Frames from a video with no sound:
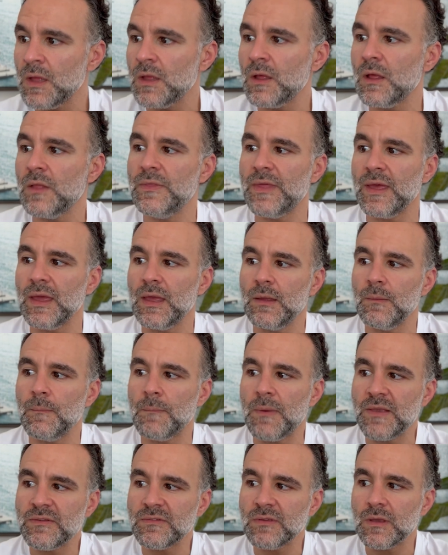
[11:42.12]
They
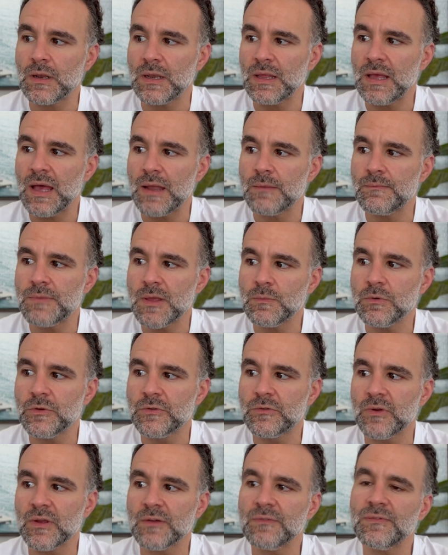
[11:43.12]
basically had people
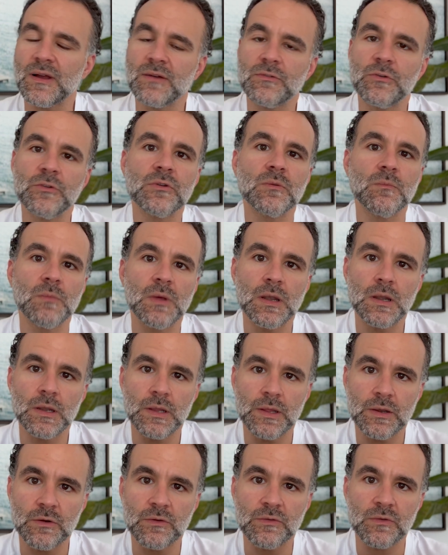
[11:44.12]
drink 500
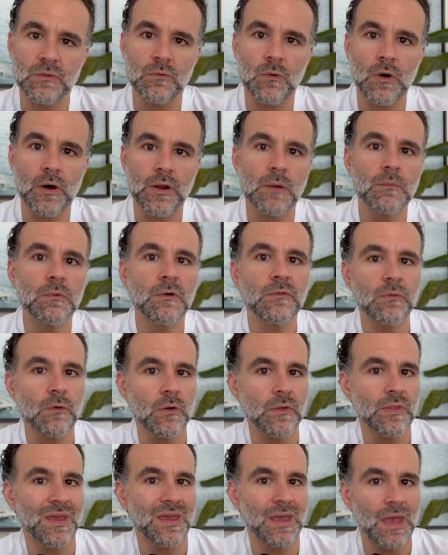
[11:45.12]
milliliters of water before
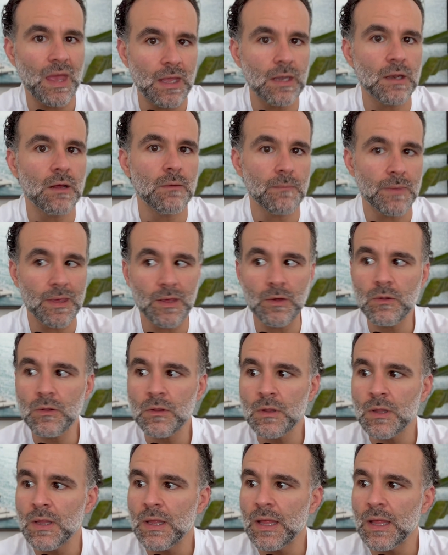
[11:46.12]
they ate a meal.